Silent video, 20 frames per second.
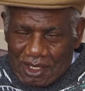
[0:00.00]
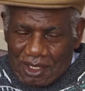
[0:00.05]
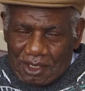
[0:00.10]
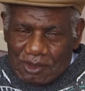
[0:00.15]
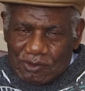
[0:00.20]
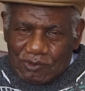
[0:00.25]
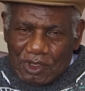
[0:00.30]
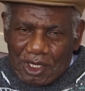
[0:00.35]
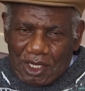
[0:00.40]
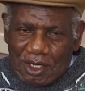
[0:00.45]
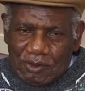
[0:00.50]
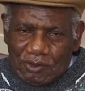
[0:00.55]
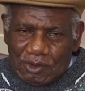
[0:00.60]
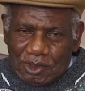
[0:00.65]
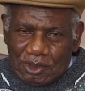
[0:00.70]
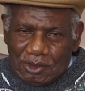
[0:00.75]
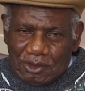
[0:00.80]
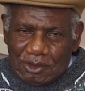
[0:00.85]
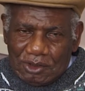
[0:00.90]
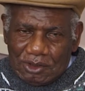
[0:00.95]
And while
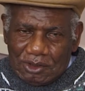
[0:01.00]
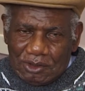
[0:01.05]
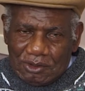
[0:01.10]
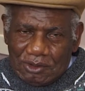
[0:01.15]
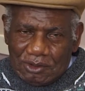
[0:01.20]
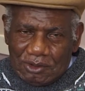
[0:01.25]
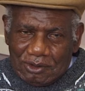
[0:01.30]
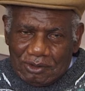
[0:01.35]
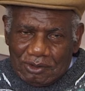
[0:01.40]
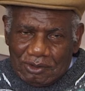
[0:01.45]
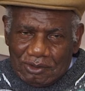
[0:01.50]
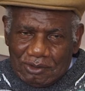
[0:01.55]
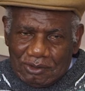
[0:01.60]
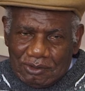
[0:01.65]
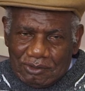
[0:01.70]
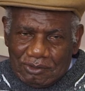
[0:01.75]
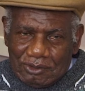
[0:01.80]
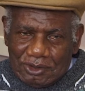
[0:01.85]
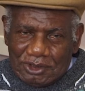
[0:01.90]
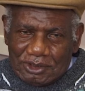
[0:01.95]
we
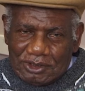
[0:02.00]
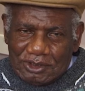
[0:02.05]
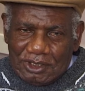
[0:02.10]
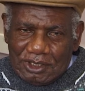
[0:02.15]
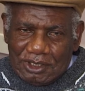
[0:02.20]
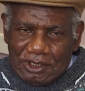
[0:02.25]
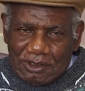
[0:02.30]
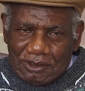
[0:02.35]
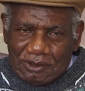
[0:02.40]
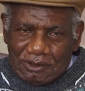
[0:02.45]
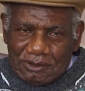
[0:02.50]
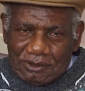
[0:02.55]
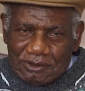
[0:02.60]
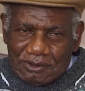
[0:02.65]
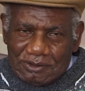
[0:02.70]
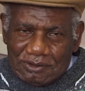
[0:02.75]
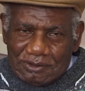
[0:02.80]
was there,